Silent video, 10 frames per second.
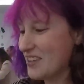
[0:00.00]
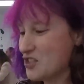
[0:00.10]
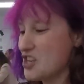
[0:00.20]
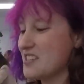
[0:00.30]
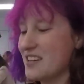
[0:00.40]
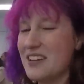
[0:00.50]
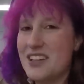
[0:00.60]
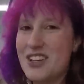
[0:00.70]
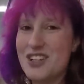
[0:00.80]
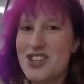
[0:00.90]
She's
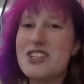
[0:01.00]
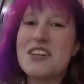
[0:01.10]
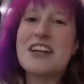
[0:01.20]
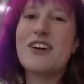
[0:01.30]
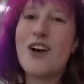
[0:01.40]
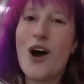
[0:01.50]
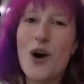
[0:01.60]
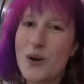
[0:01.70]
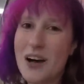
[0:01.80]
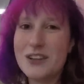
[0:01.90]
a
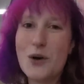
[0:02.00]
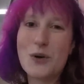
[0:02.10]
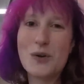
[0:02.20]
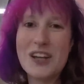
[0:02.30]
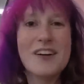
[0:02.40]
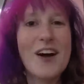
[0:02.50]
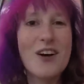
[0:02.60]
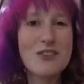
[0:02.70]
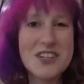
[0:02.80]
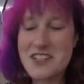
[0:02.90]
hero, a local
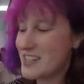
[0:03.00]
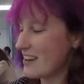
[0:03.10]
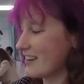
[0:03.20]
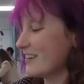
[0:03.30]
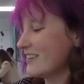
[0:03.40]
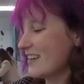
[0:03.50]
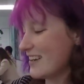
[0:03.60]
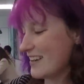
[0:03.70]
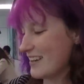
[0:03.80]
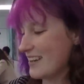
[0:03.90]
hero of Terceira.
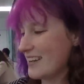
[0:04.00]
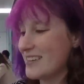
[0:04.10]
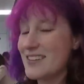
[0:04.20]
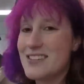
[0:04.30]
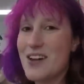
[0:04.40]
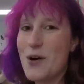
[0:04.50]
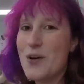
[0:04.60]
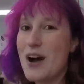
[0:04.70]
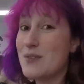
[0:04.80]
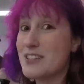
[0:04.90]

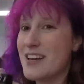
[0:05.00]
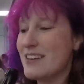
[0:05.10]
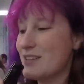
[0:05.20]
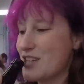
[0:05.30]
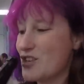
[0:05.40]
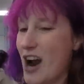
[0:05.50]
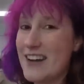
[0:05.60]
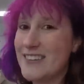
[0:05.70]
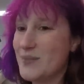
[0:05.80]
So I'm excited to try it.